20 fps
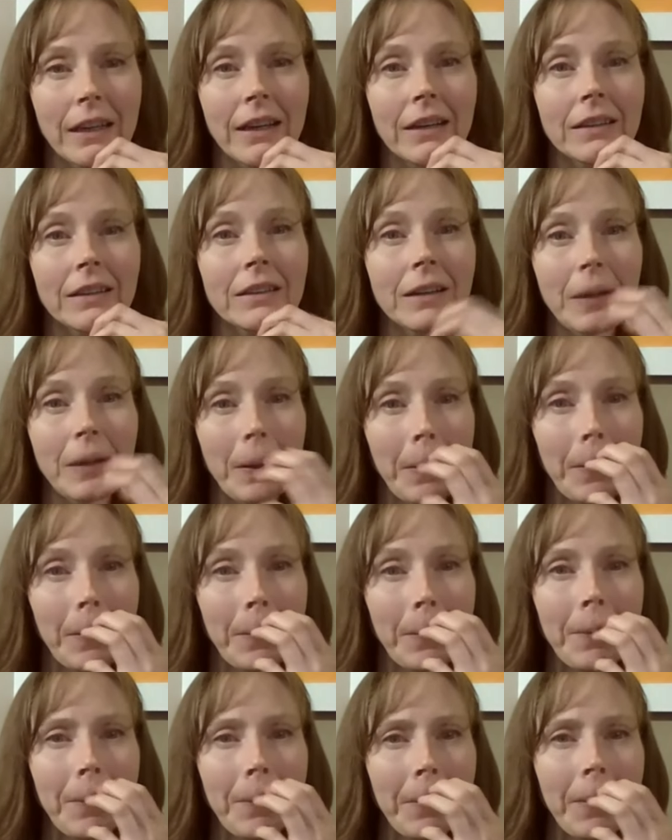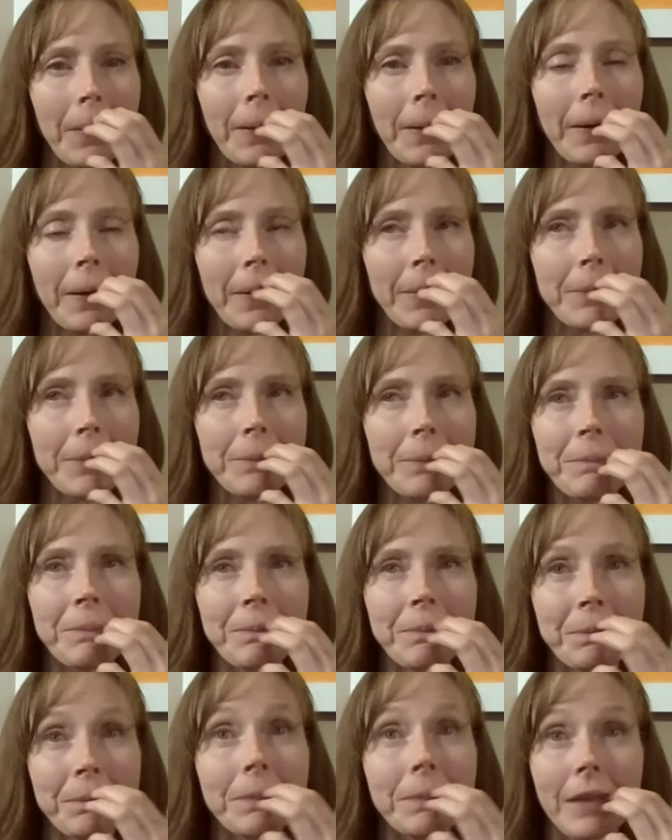yeah
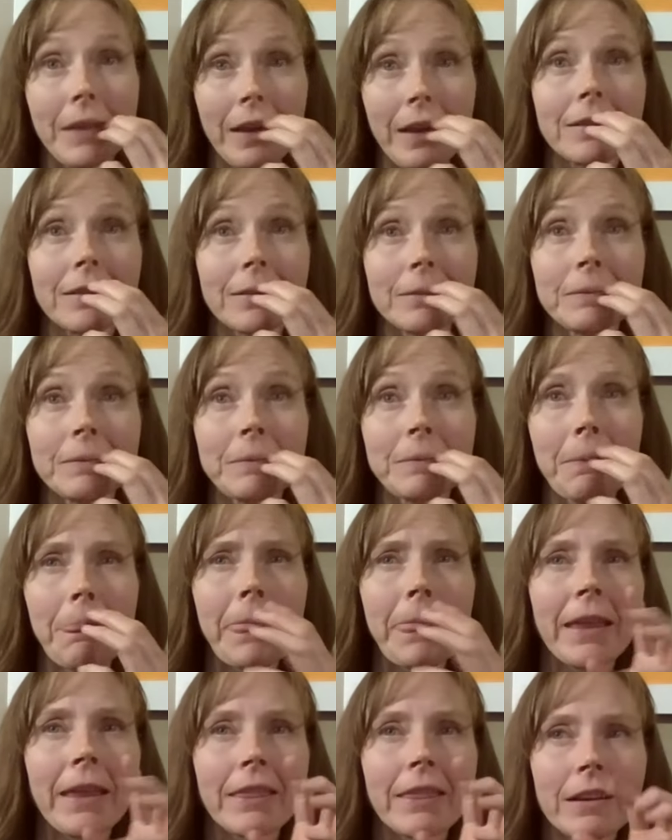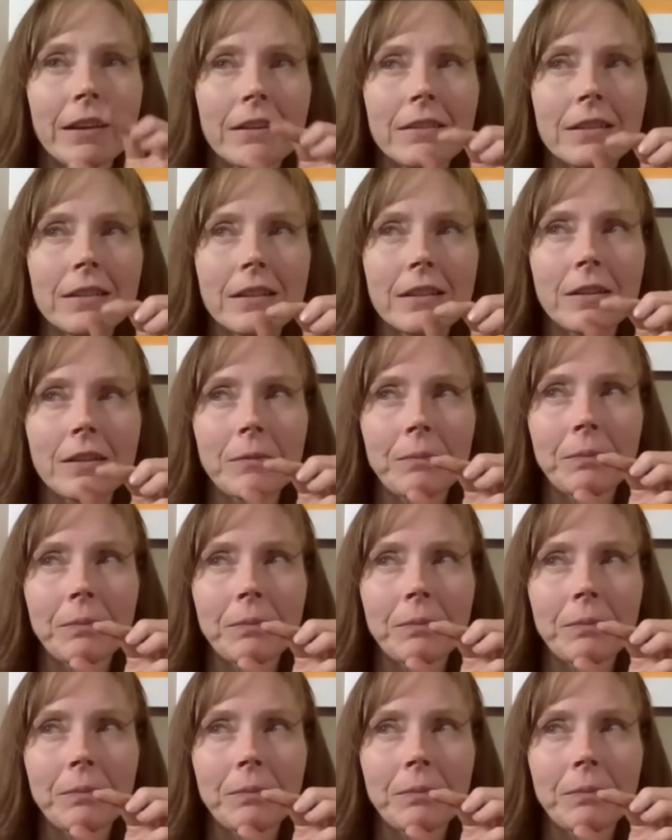um yes there's